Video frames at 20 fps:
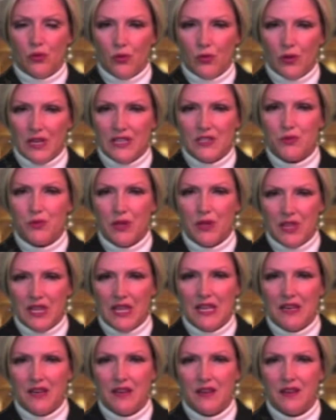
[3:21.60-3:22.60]
is
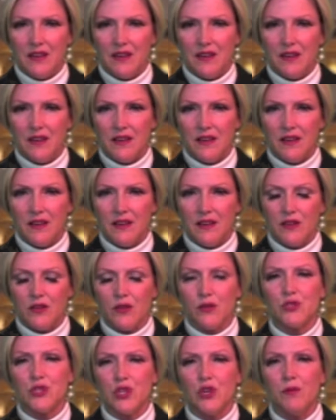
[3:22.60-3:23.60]
within
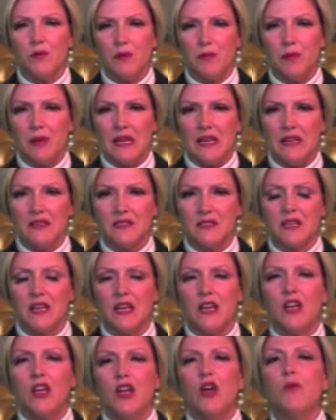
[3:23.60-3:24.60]
those human beings.
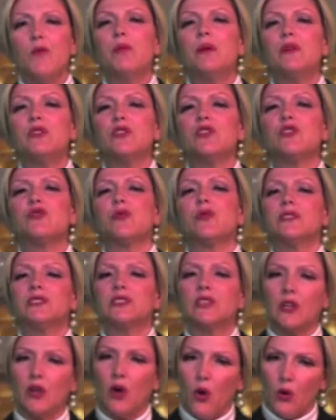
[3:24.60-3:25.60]
Put your trust
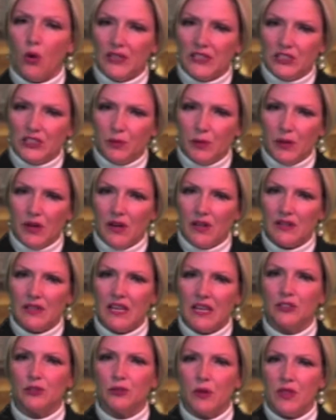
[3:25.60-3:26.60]
in the Holy Spirit
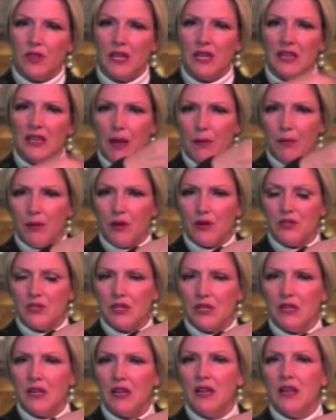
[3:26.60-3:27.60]
that is within that
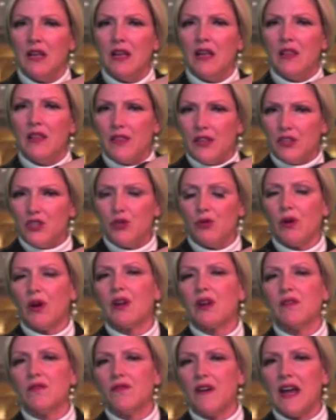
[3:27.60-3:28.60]
person that you are
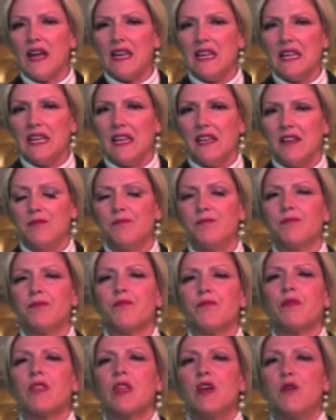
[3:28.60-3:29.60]
confiding in.
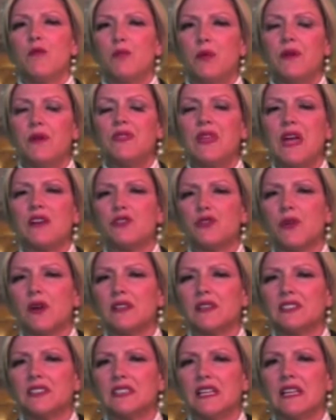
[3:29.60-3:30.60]
Put that
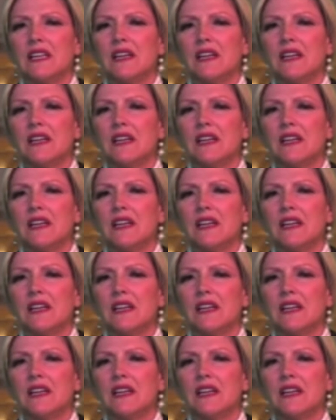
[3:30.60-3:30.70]
trust in